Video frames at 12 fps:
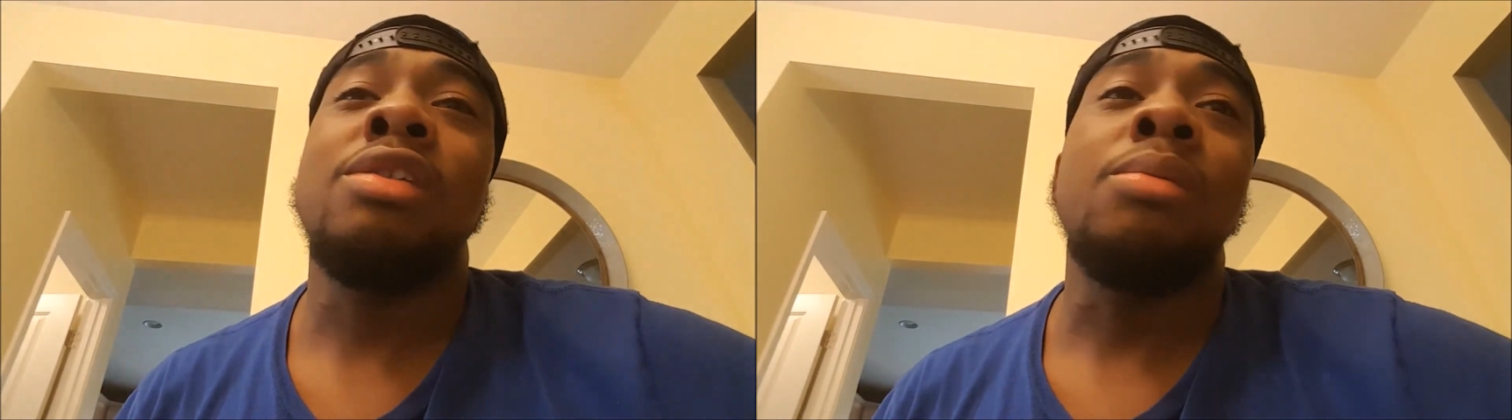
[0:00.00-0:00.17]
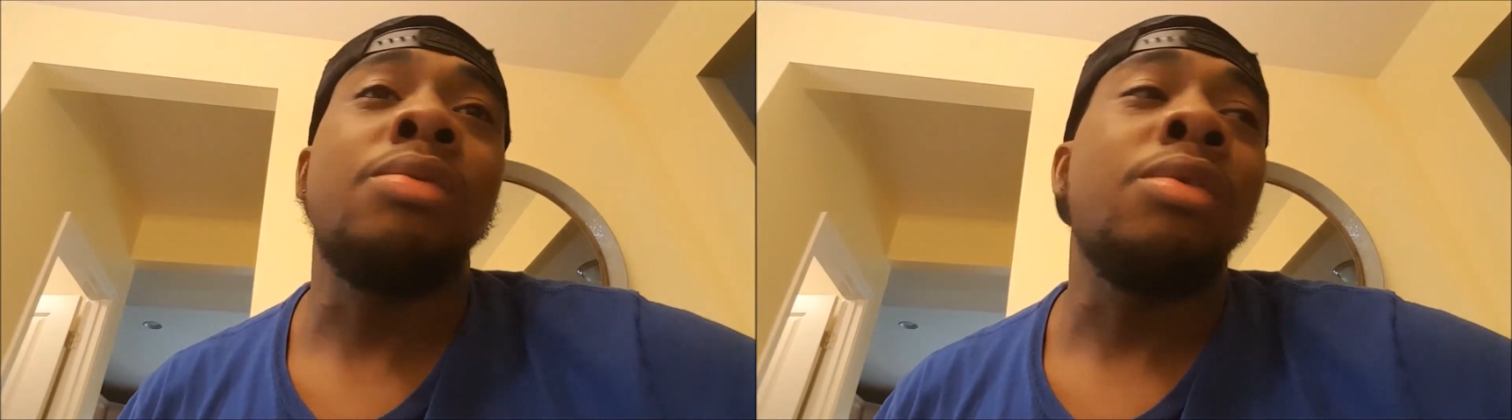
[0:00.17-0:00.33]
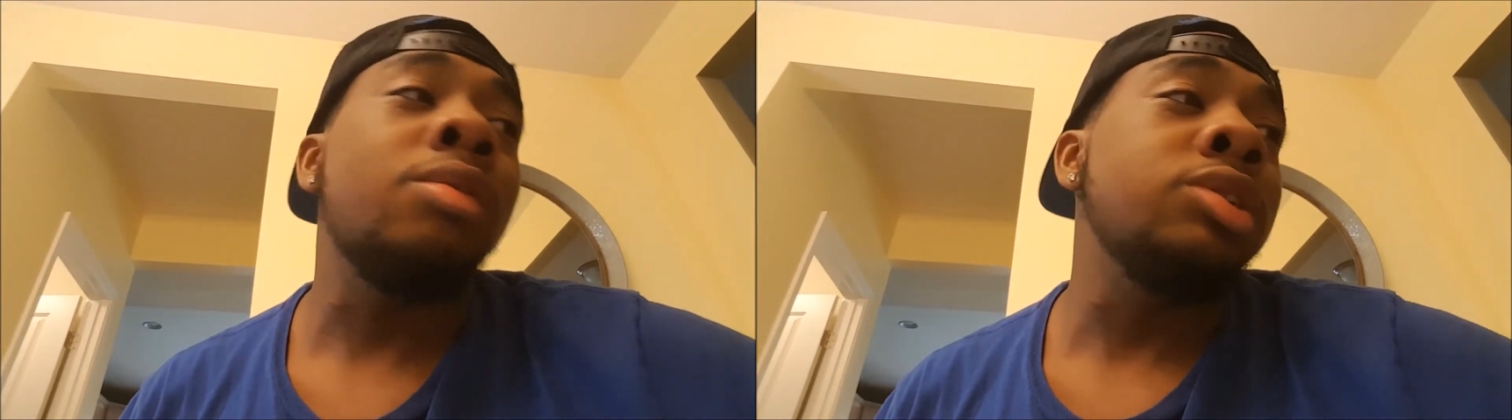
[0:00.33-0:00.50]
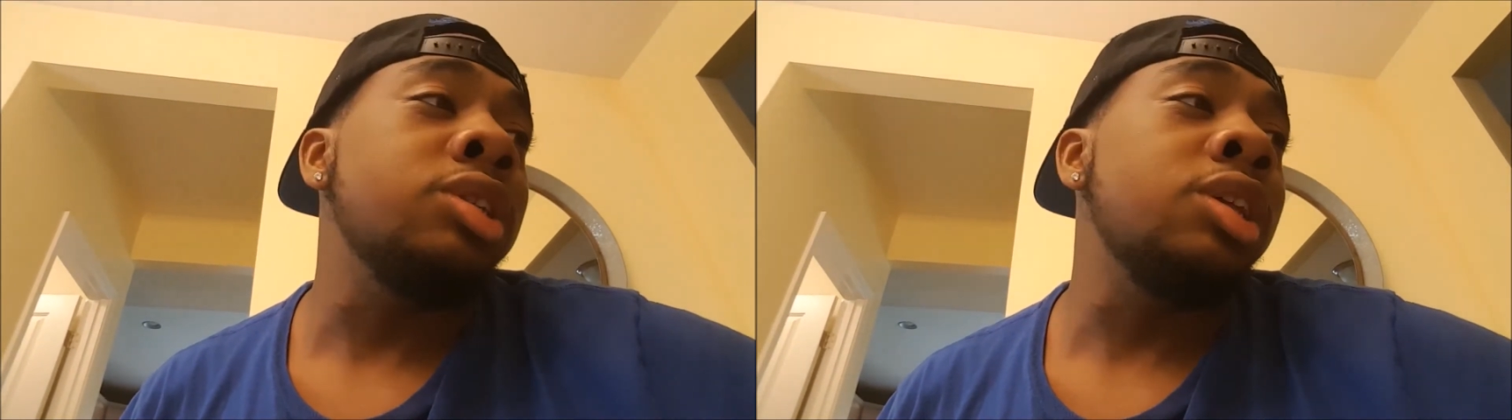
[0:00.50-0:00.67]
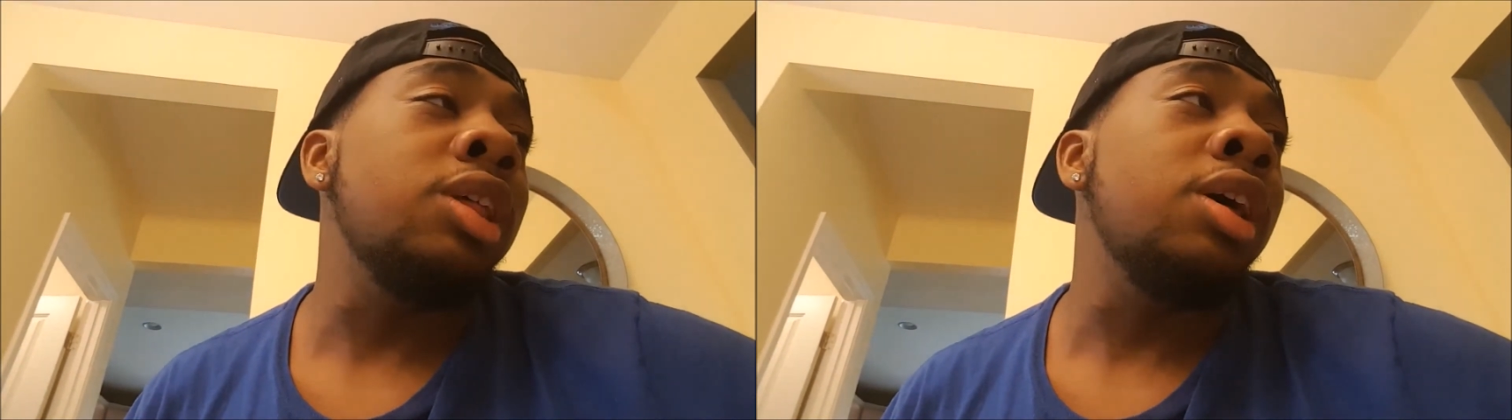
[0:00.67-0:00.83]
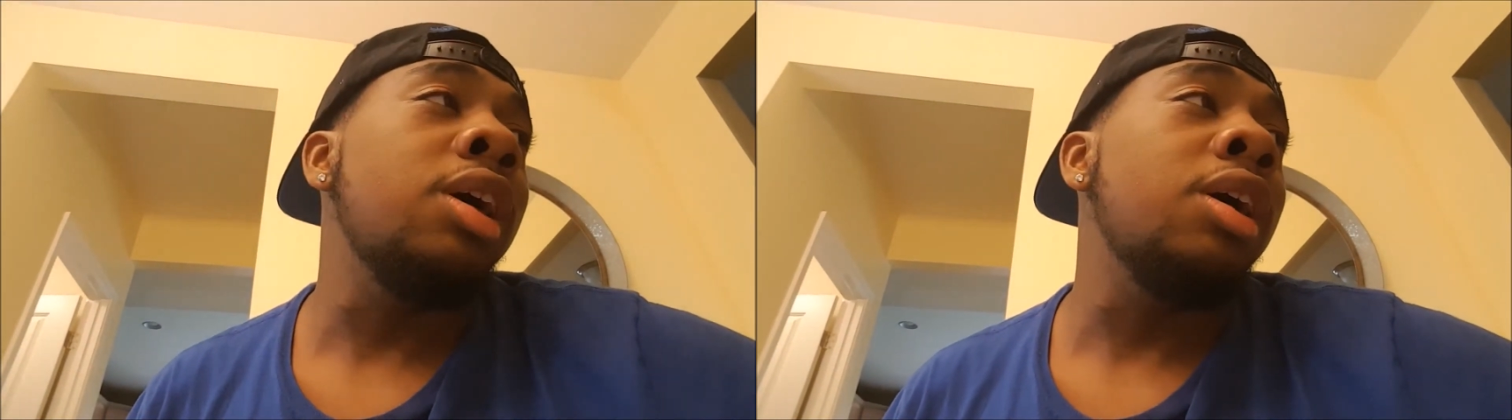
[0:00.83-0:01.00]
stuff before when she
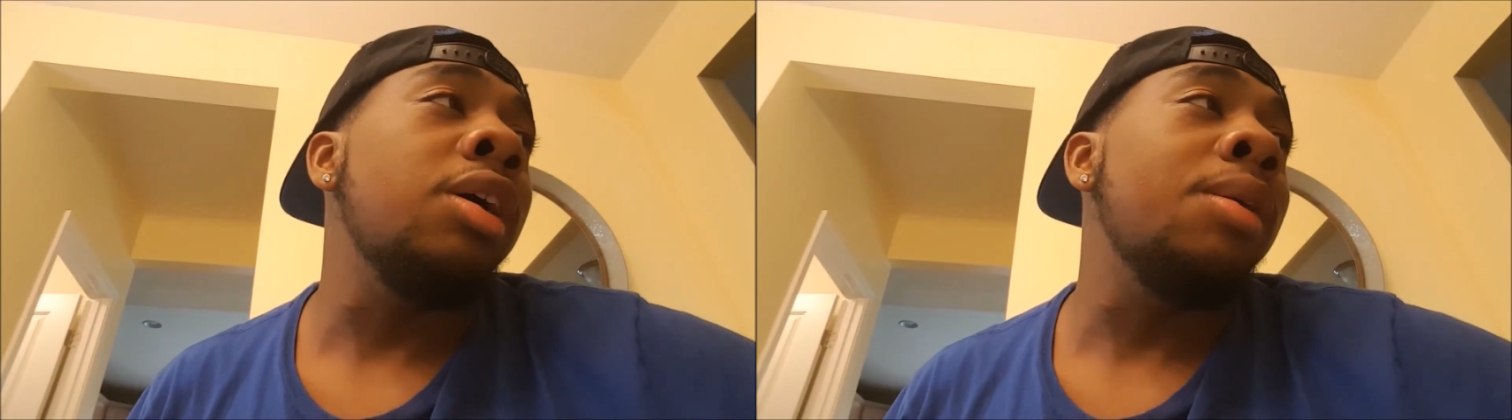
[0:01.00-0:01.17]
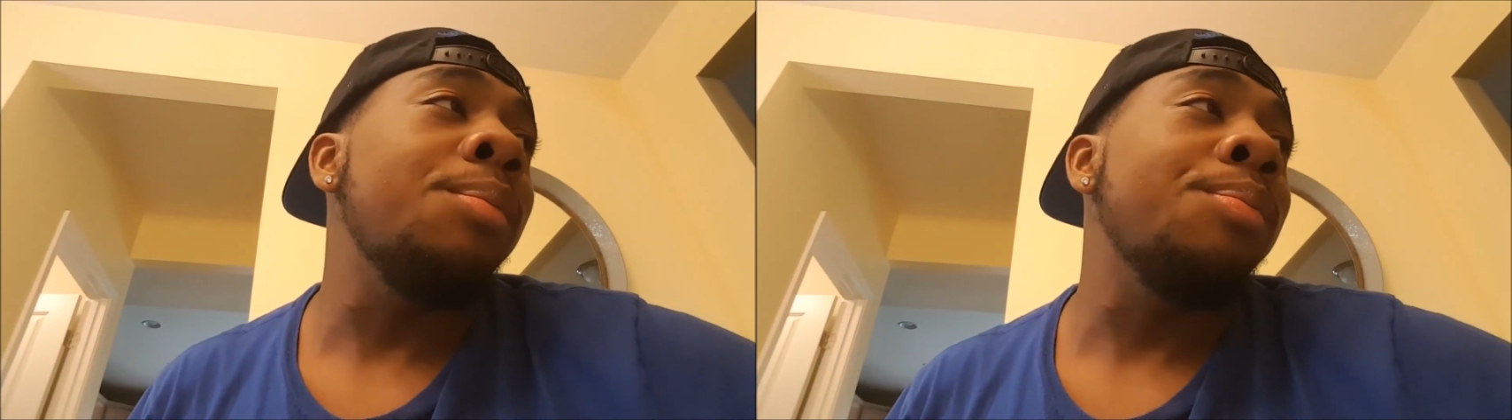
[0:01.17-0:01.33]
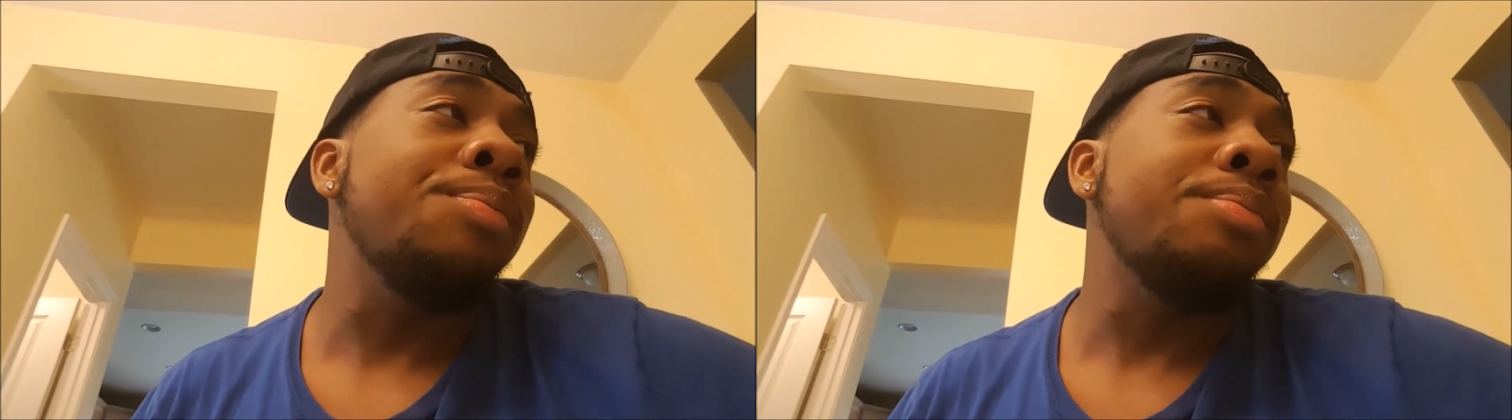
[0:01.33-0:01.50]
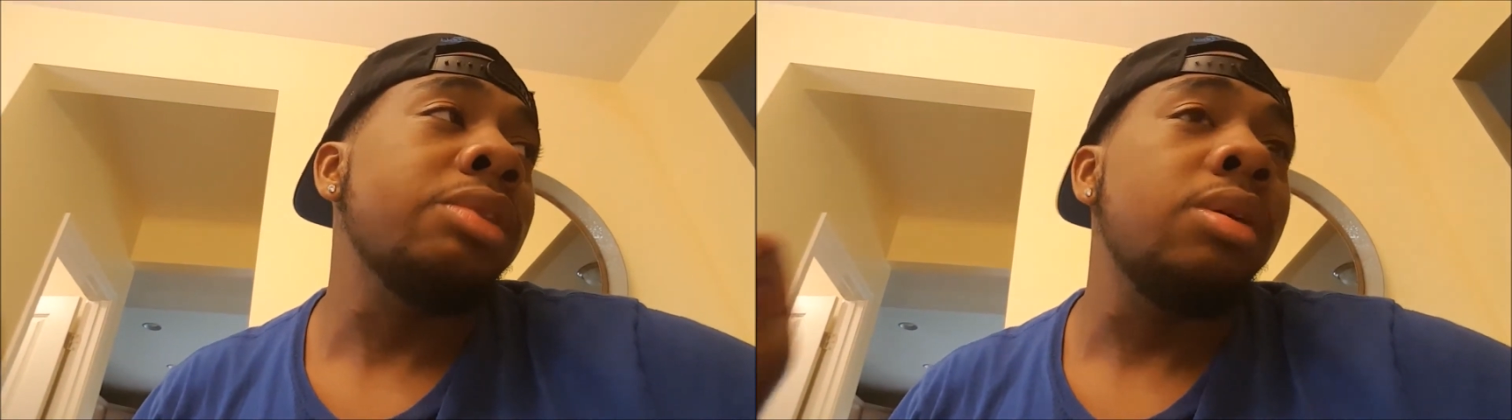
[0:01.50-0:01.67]
did that